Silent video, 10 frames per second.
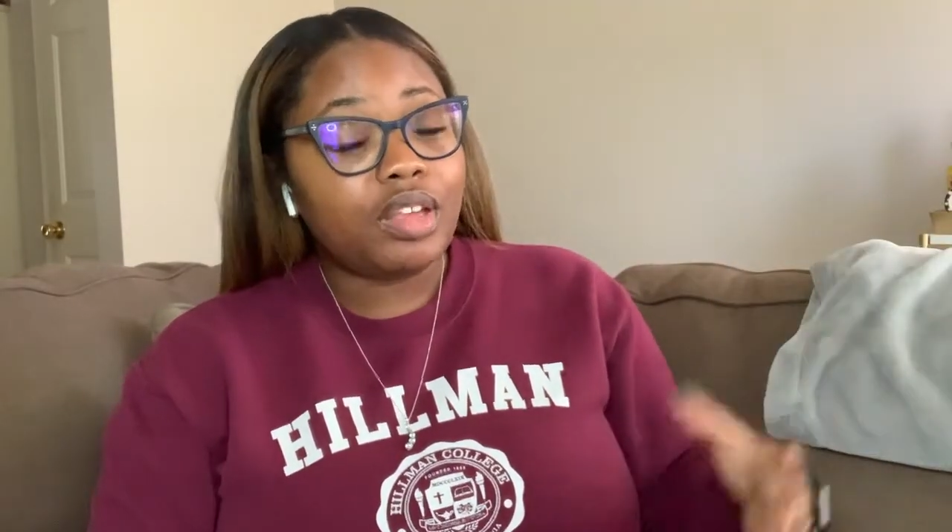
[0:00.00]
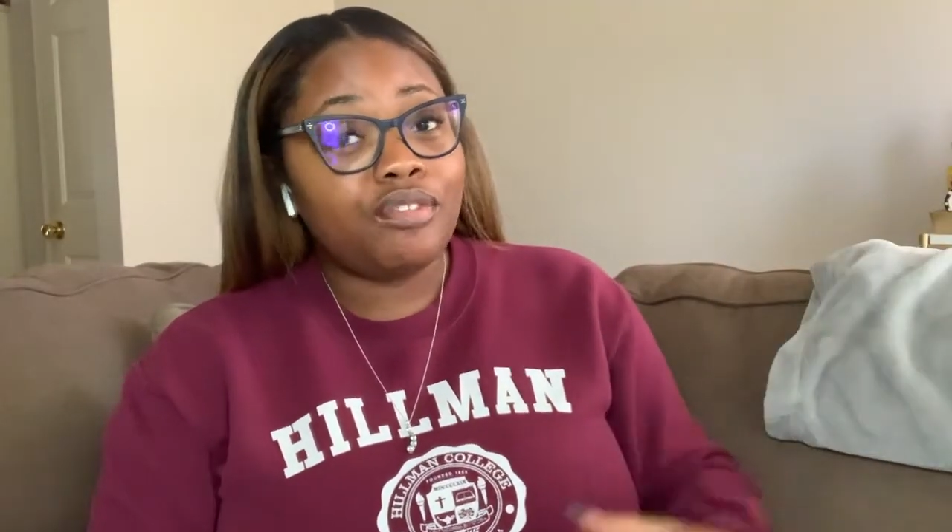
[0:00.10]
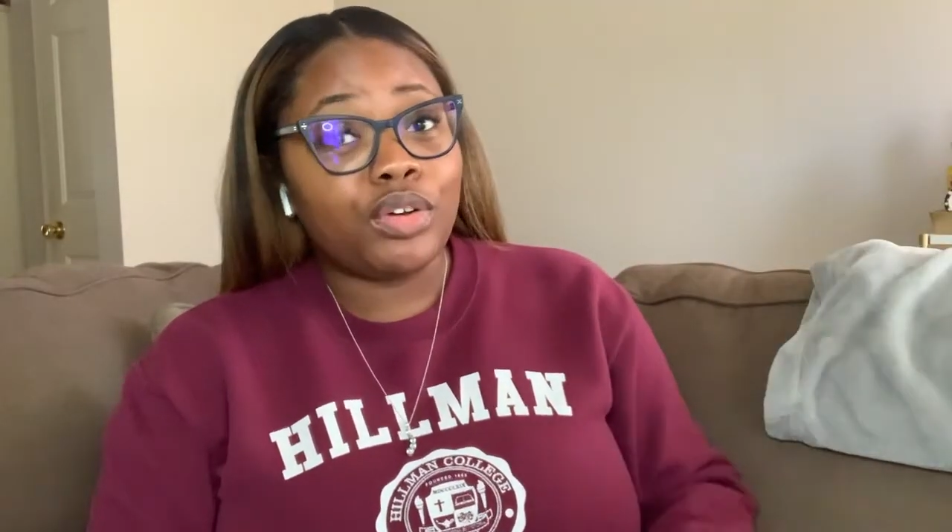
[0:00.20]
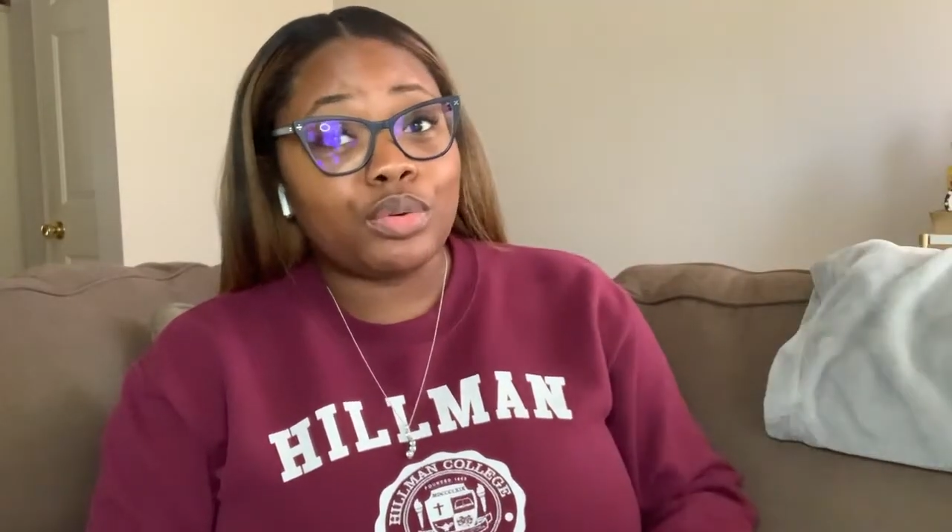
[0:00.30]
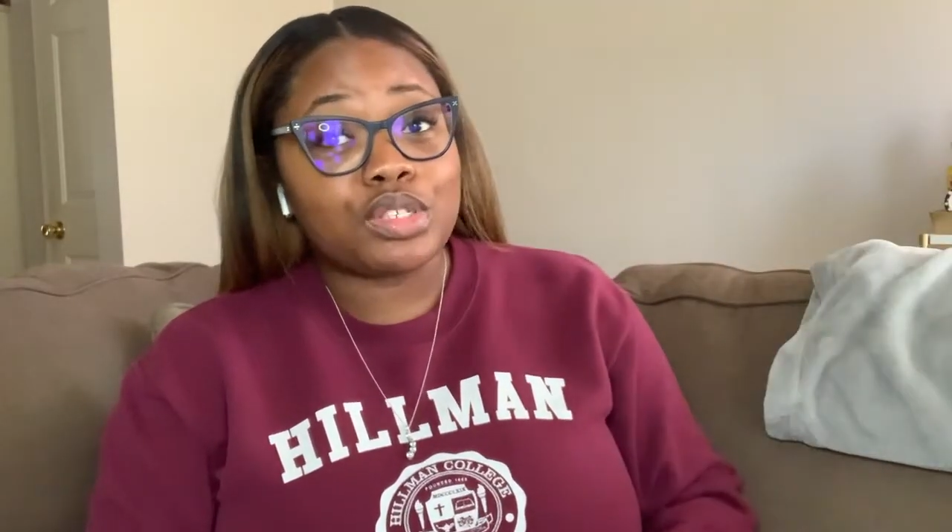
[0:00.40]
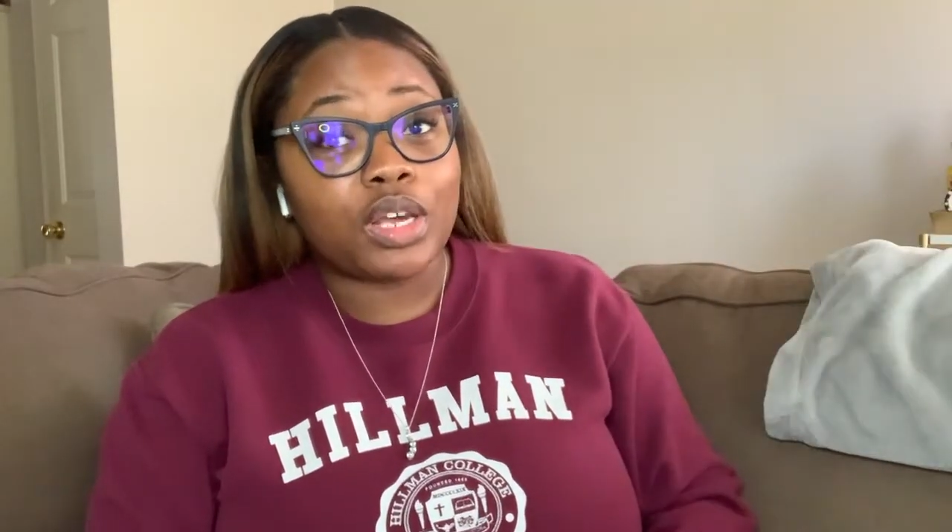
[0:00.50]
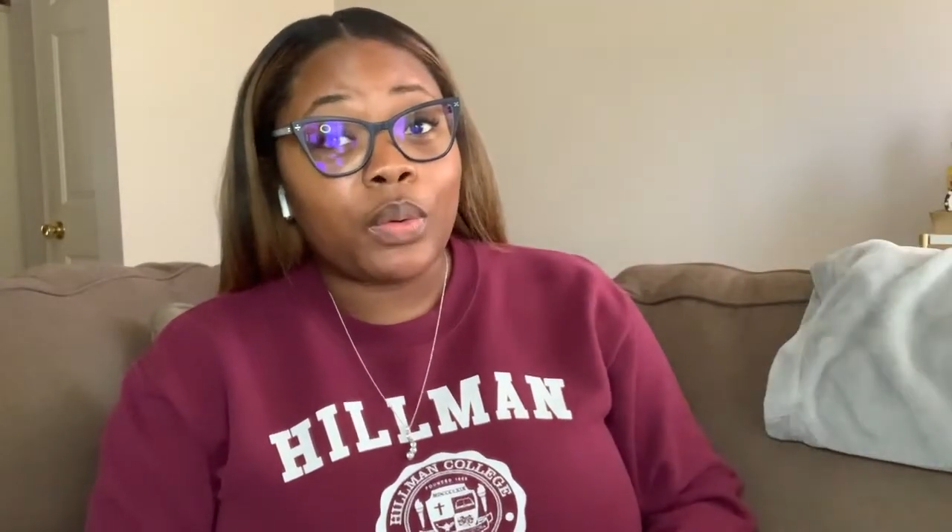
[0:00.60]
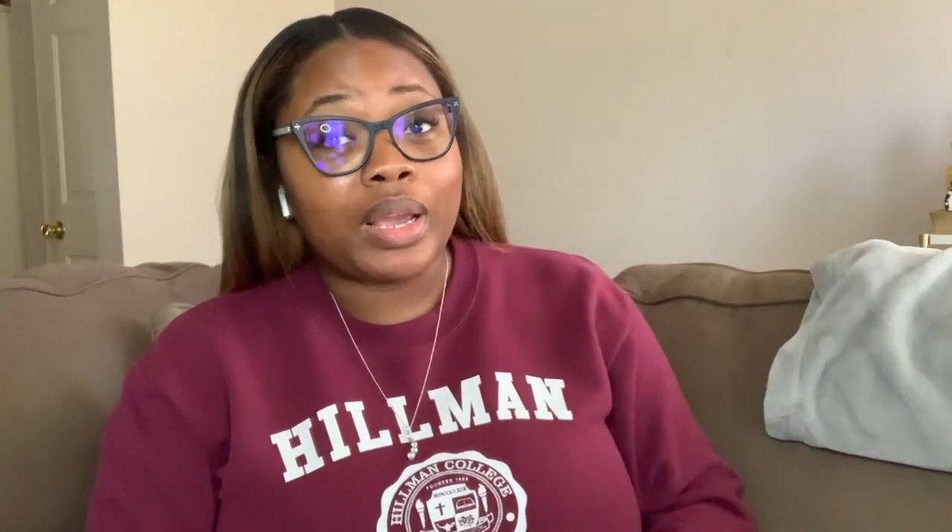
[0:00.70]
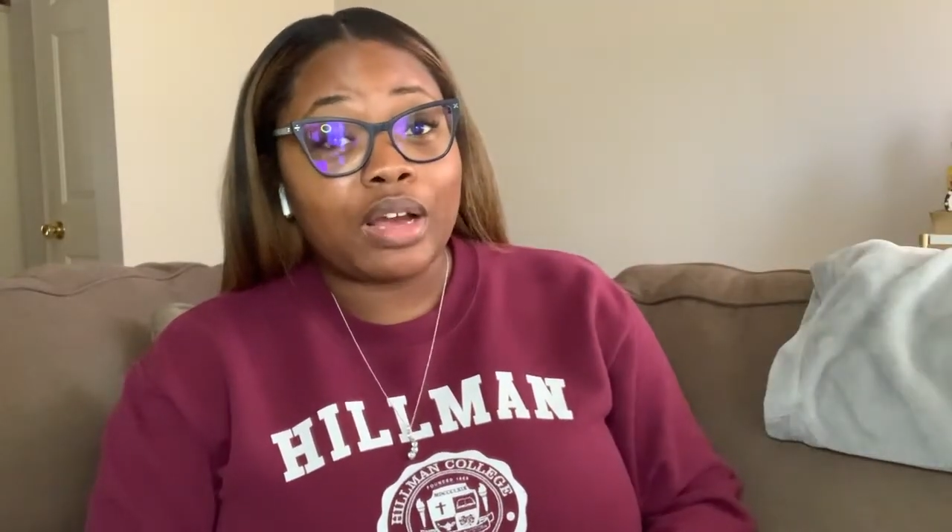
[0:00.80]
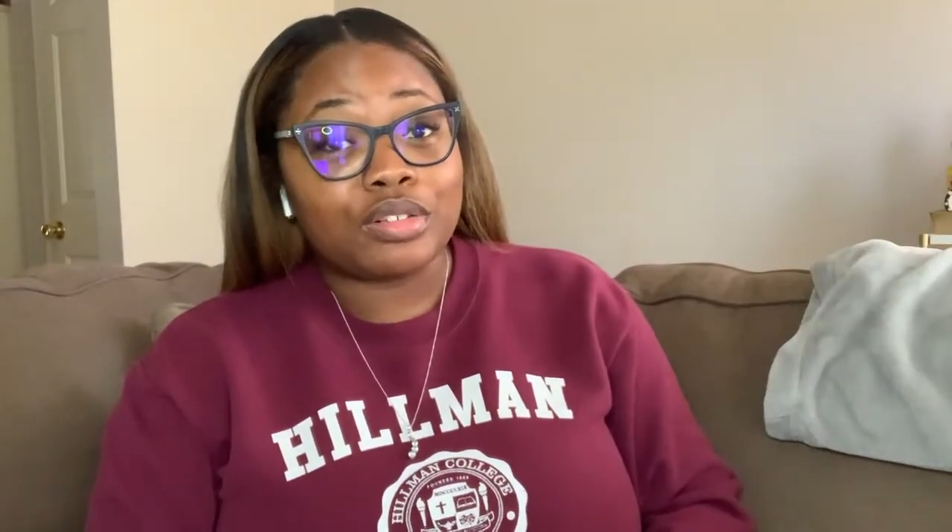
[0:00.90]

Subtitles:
folks going out to